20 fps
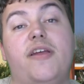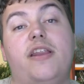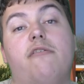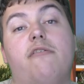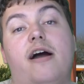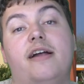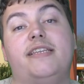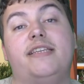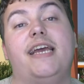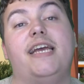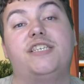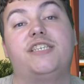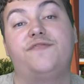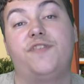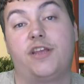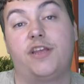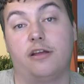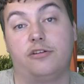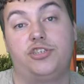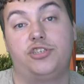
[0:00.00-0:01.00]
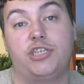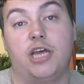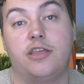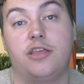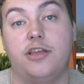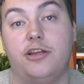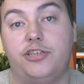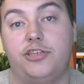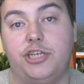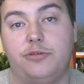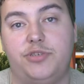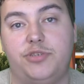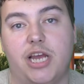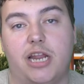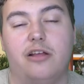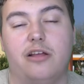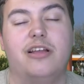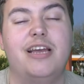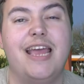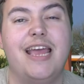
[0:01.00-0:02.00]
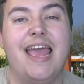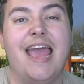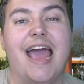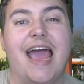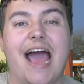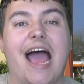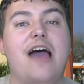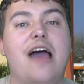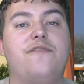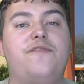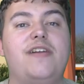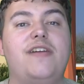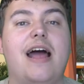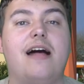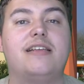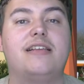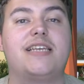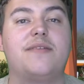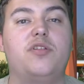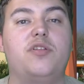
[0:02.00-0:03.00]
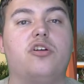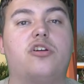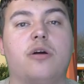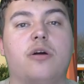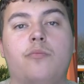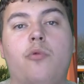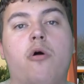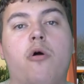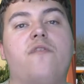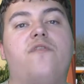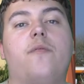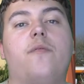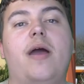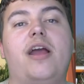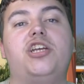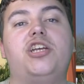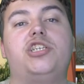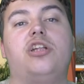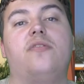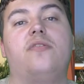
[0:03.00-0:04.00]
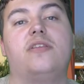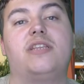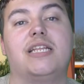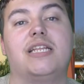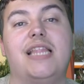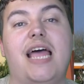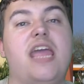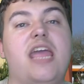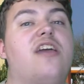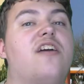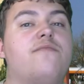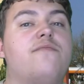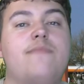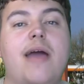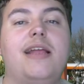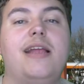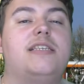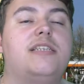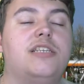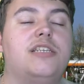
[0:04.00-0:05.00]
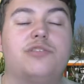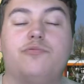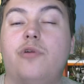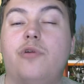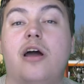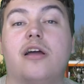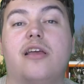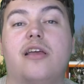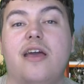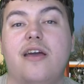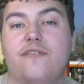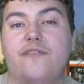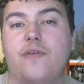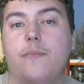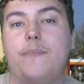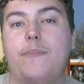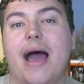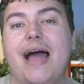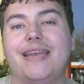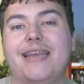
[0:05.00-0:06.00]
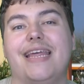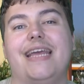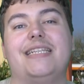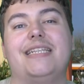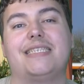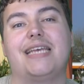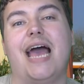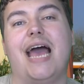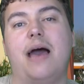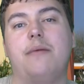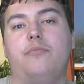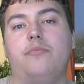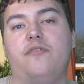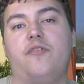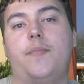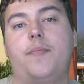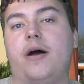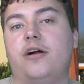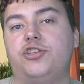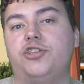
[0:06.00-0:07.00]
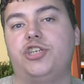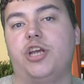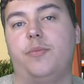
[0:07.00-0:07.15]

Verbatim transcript: video ideas for the YouTube channel. And for now, let's have a look at more information on the delaying of maintenance work for bandits at Movie Park